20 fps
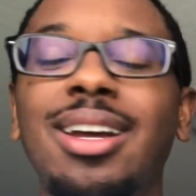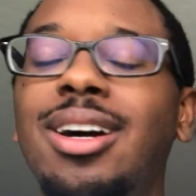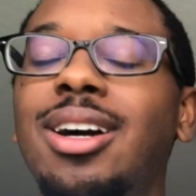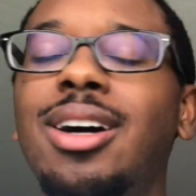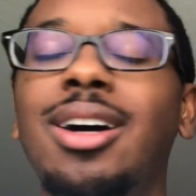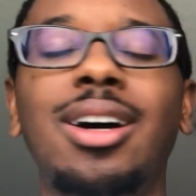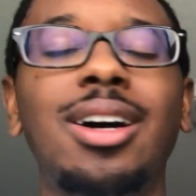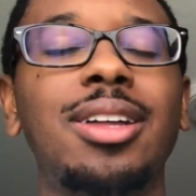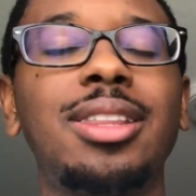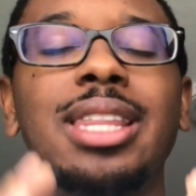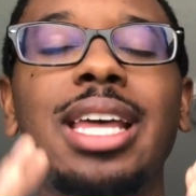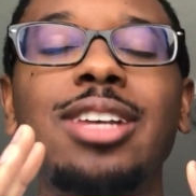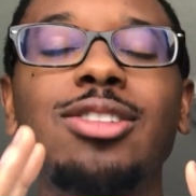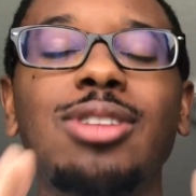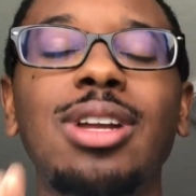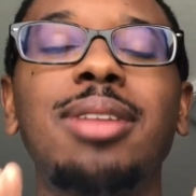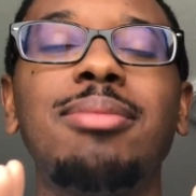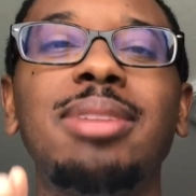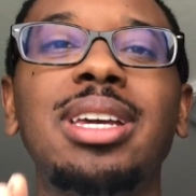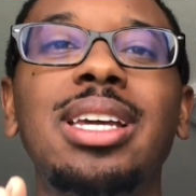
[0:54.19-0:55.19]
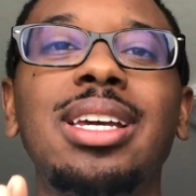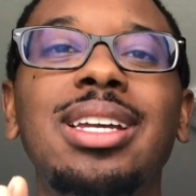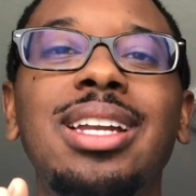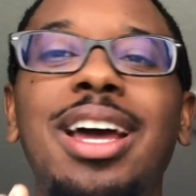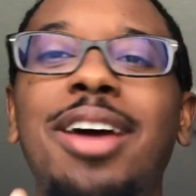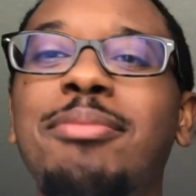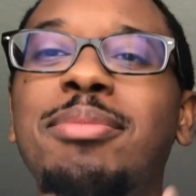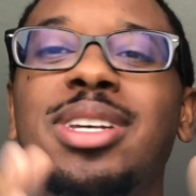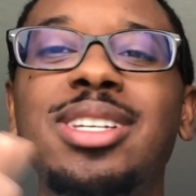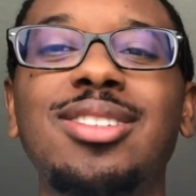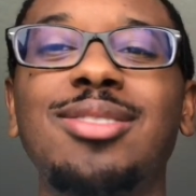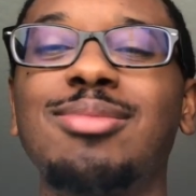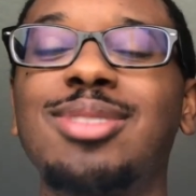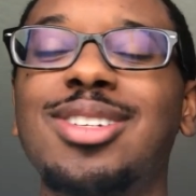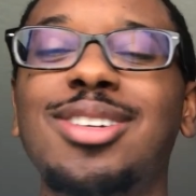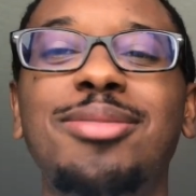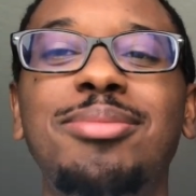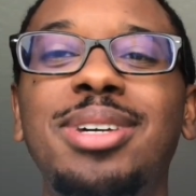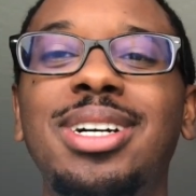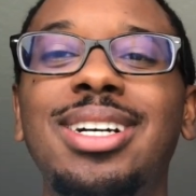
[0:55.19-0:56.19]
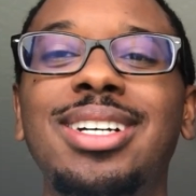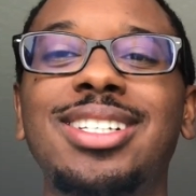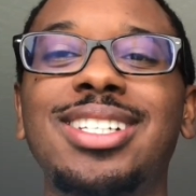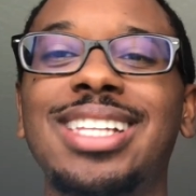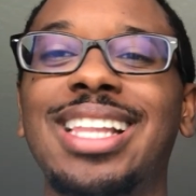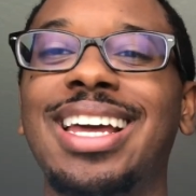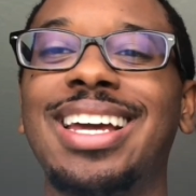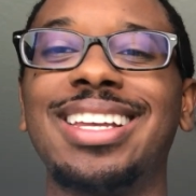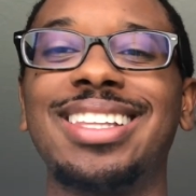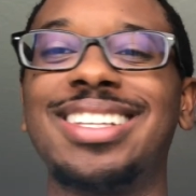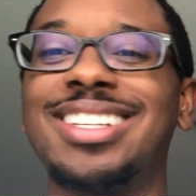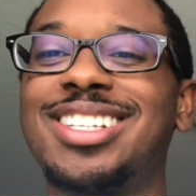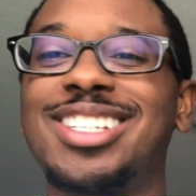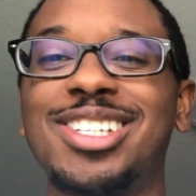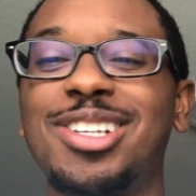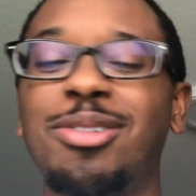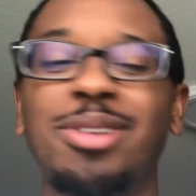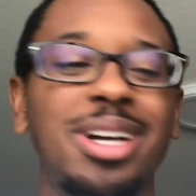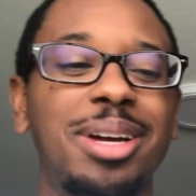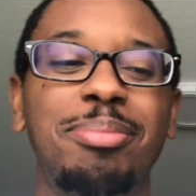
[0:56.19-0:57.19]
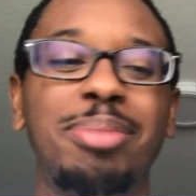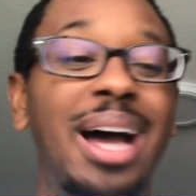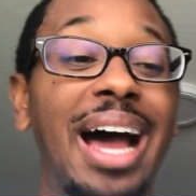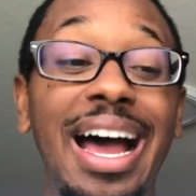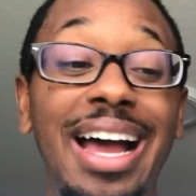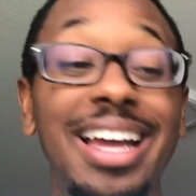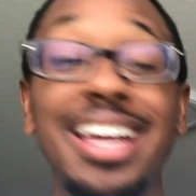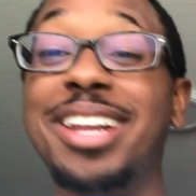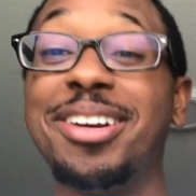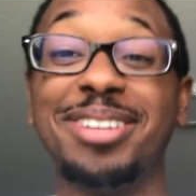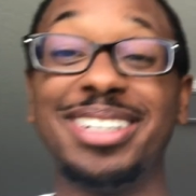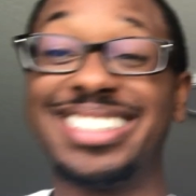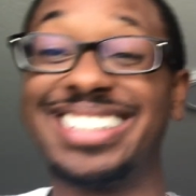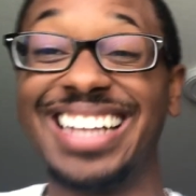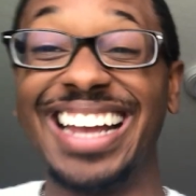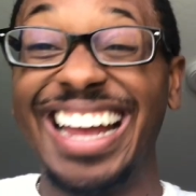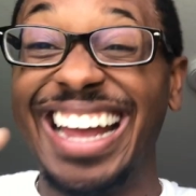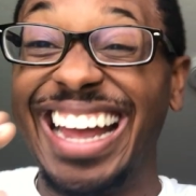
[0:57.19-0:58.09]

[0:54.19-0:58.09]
Ugh, ah, that's what I mean. I miss them so much. Like, this is so good. But, anyways.